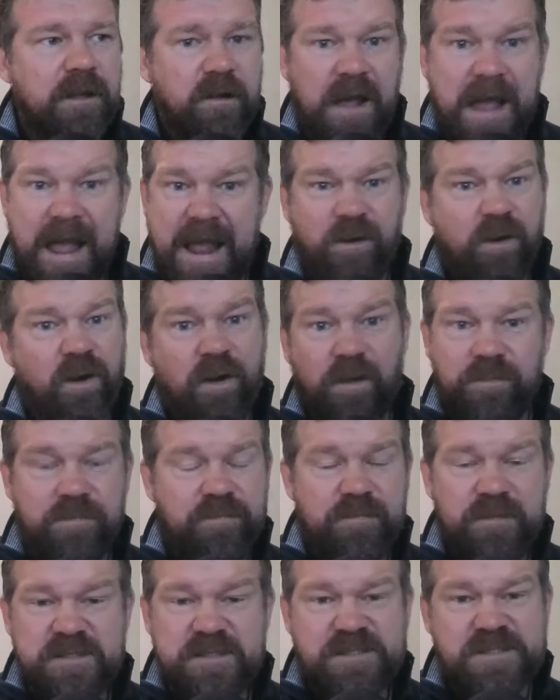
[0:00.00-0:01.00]
hang on,
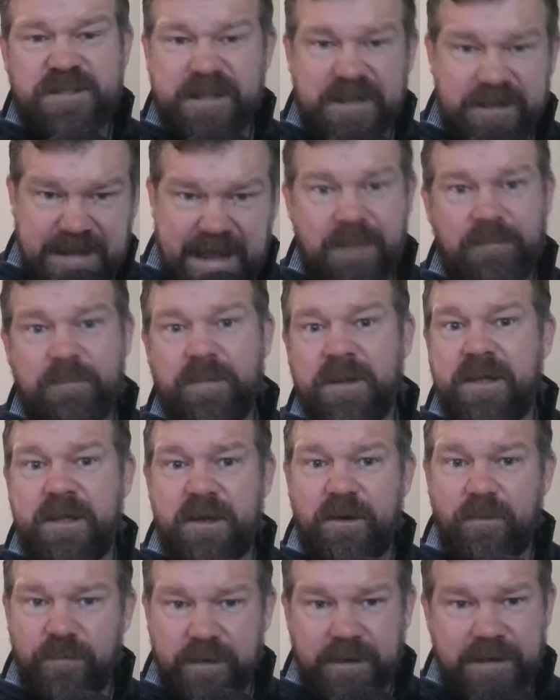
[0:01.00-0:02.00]
this thing can't be
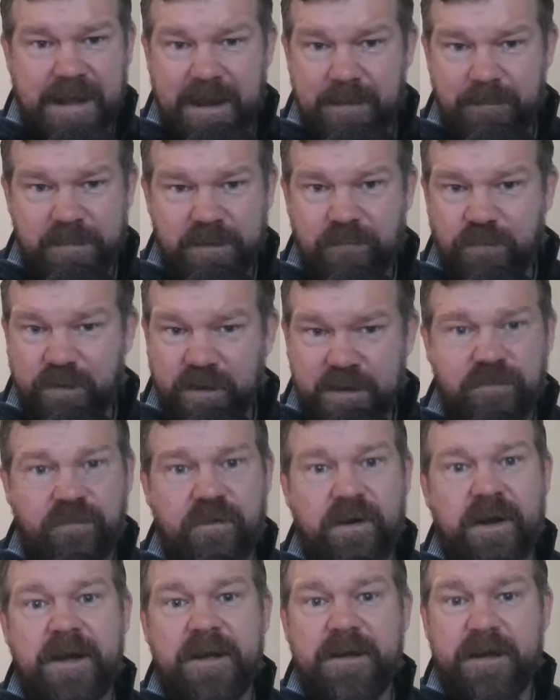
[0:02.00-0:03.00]
killed. It can't be
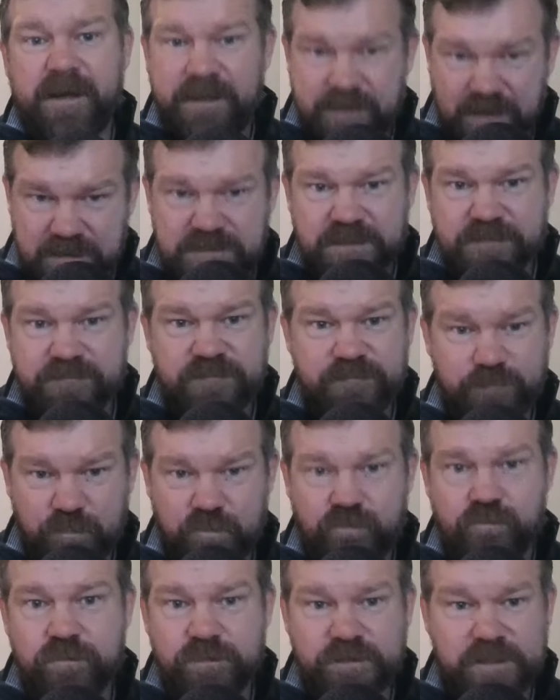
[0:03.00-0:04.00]
recreated. It does have
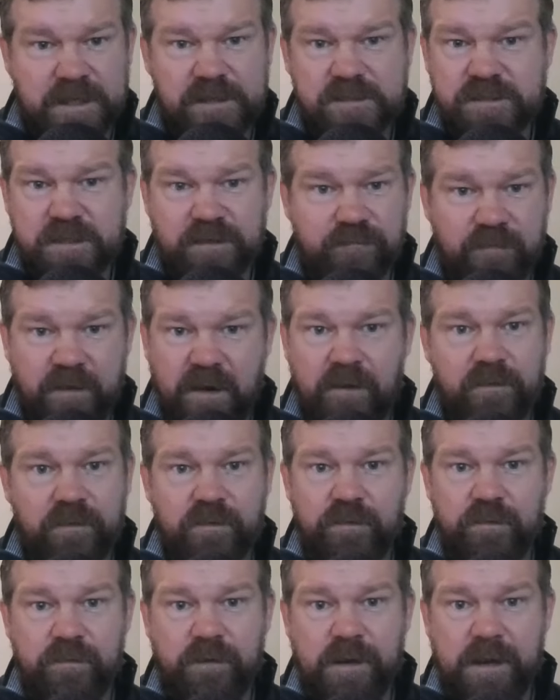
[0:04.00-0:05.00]
true scarcity
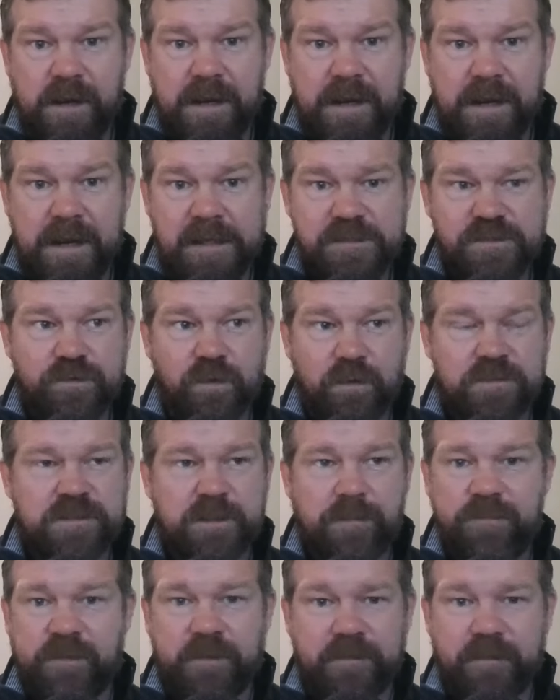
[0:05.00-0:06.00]
value. It is not
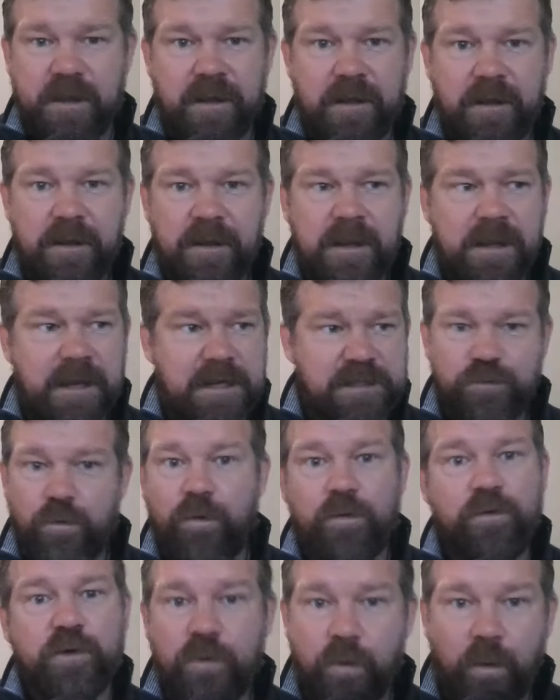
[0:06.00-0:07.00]
something that is
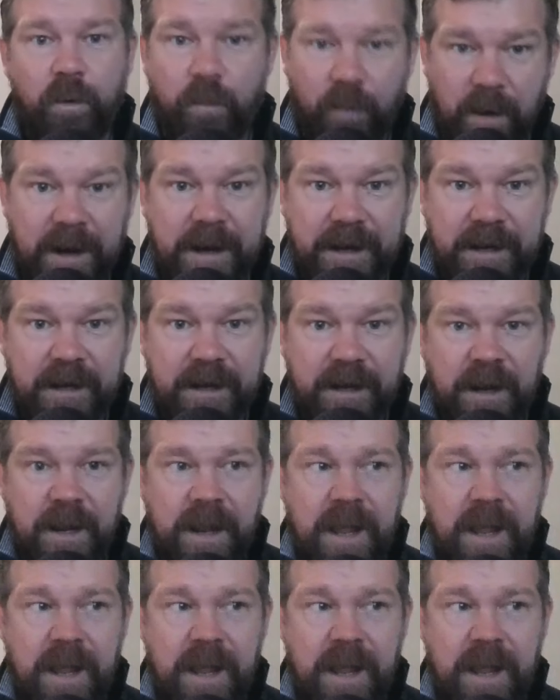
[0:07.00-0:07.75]
going to go away.